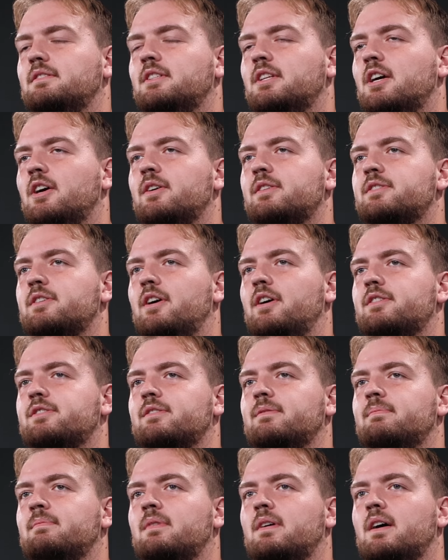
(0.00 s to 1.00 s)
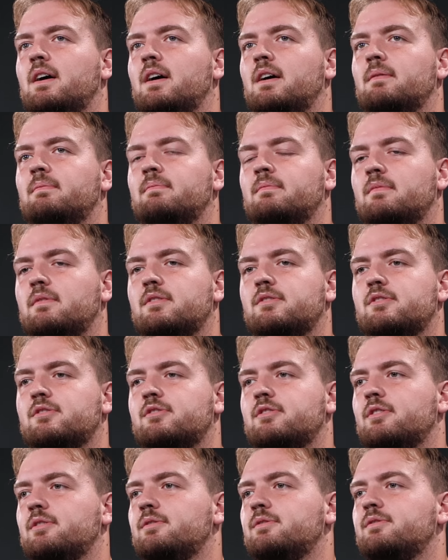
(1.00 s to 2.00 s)
You know, it's awesome. It
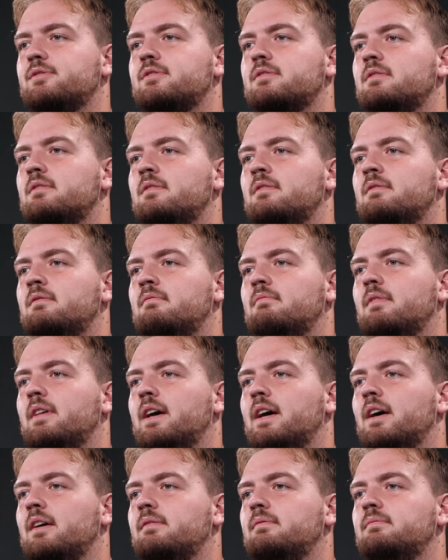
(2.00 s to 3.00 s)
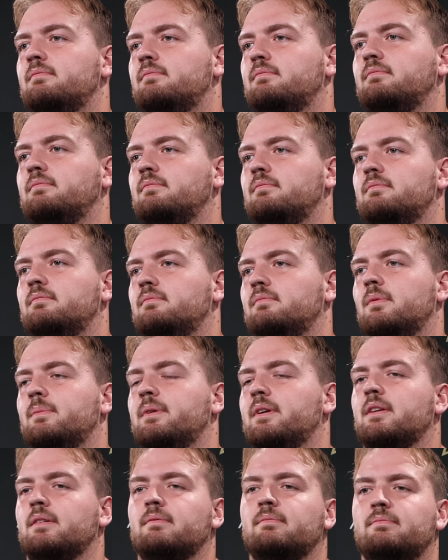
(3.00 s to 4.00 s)
just shows that,
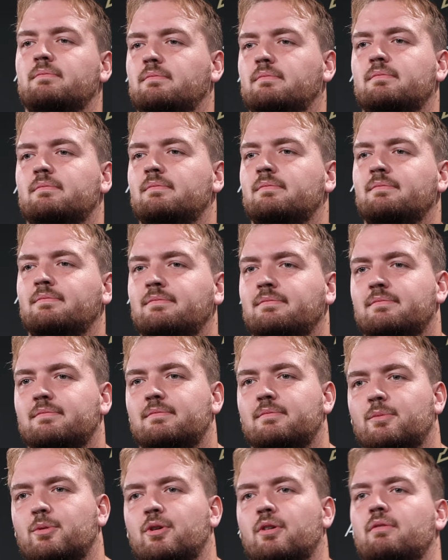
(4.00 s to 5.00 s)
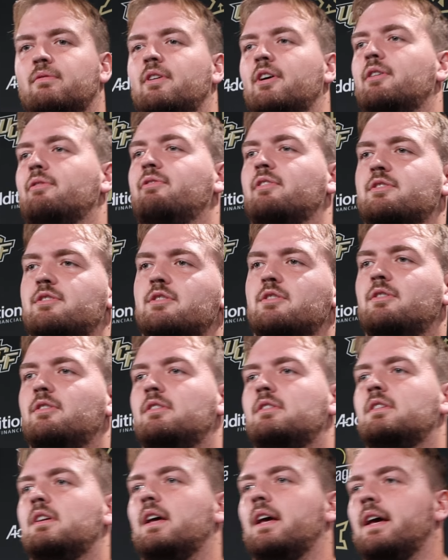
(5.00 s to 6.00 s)
I mean, we're very
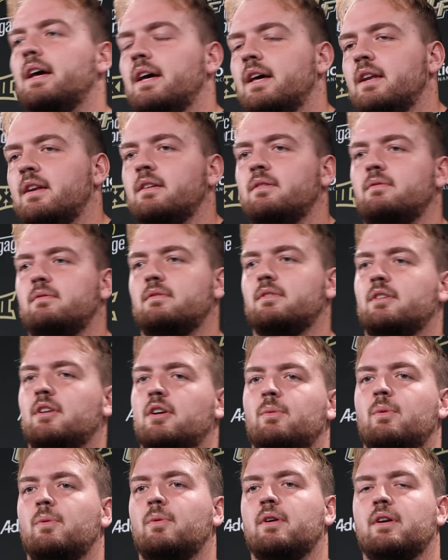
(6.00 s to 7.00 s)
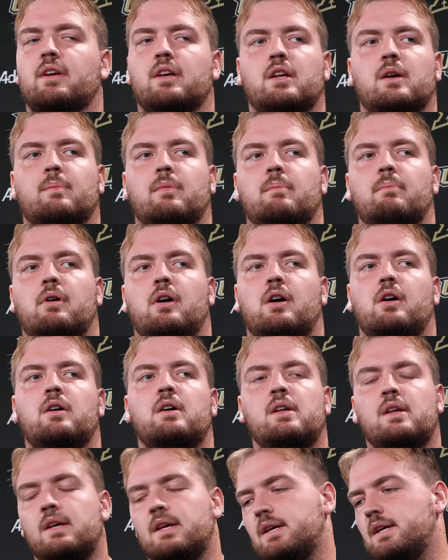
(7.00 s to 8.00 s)
physical and, you know, we want to get him the
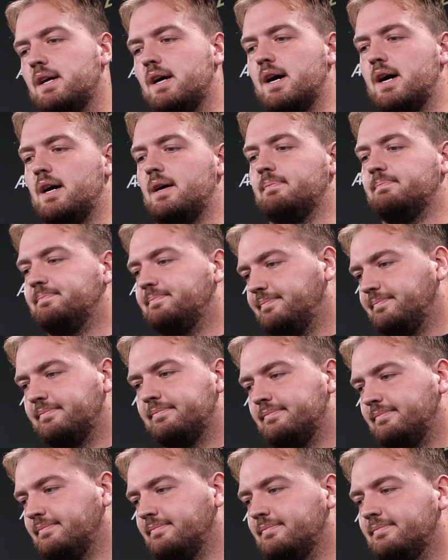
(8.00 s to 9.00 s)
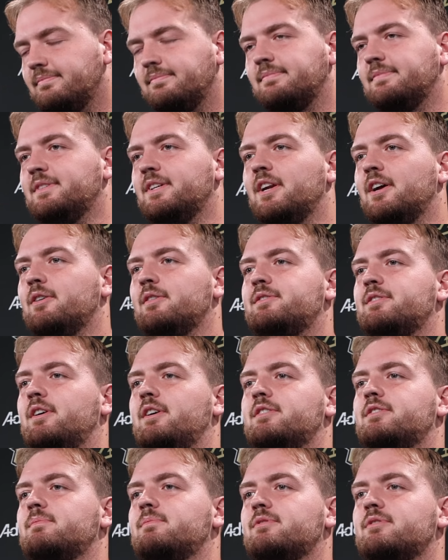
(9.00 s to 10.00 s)
ball. You know, it's
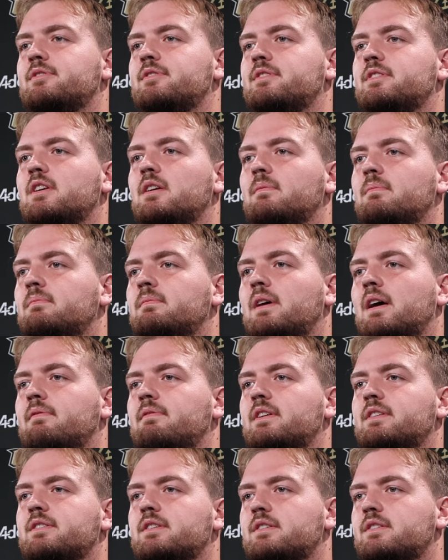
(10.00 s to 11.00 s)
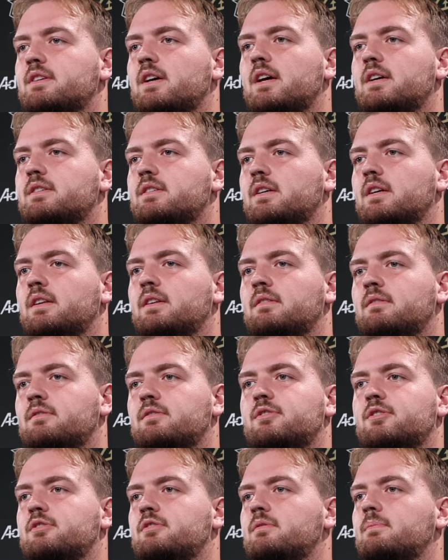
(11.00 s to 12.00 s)
awesome just to see him have that success and
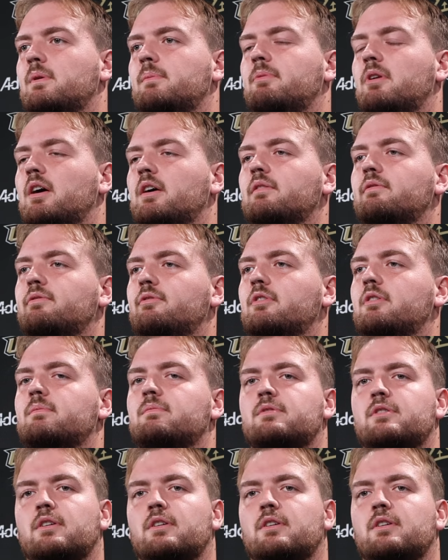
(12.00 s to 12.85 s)
just to be blocking for him.